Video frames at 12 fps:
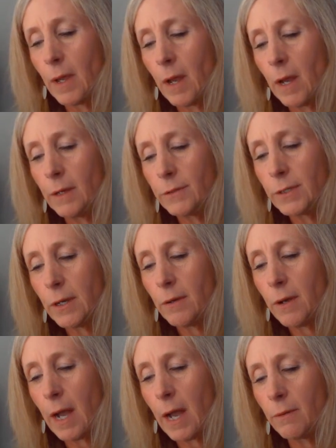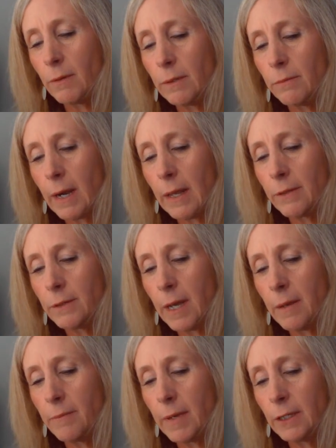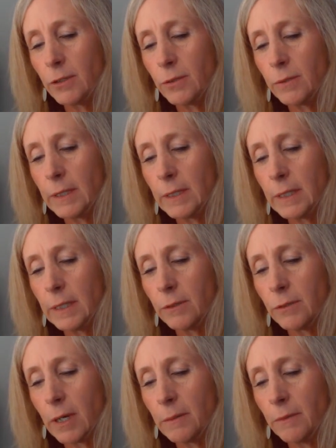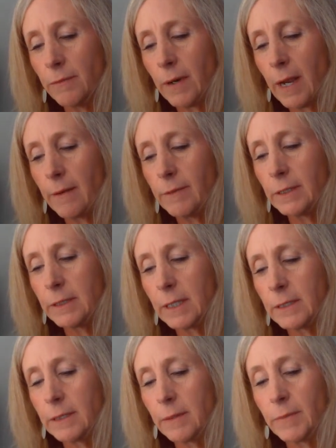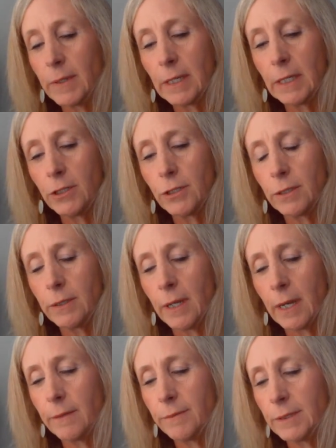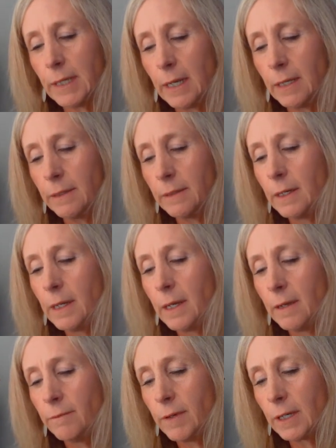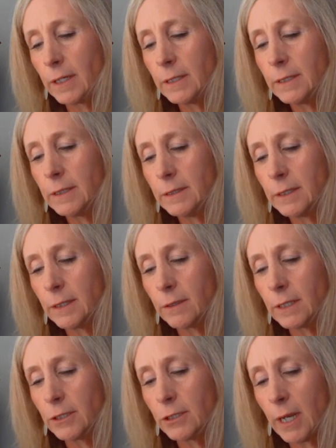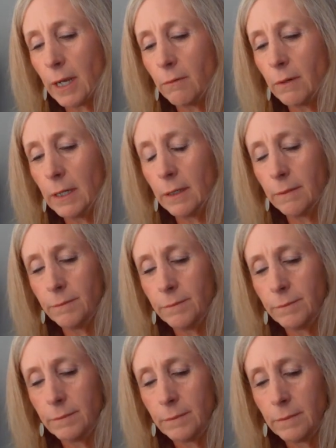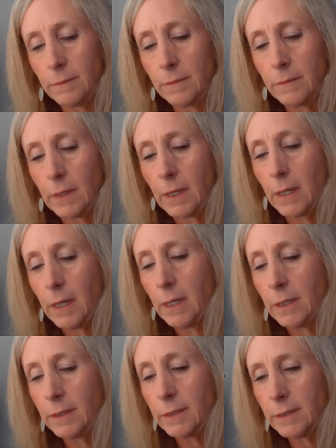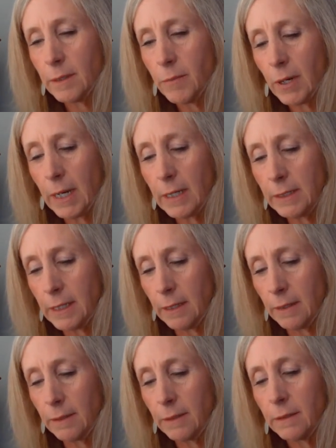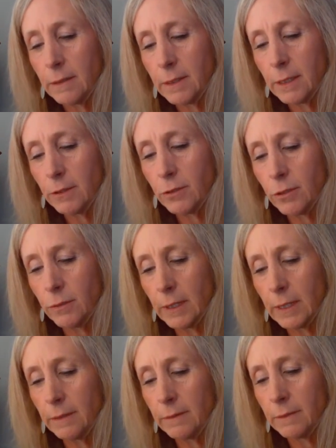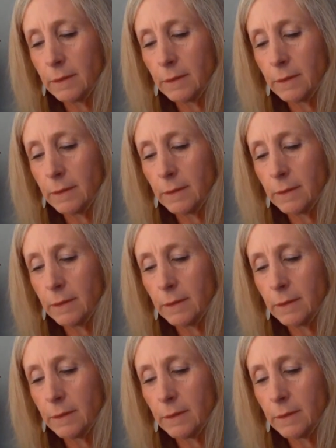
Also, I would rather not make Julian get in trouble for having said something he should not have said. Very sincerely, Jack Will. December 18th. Dear Julian,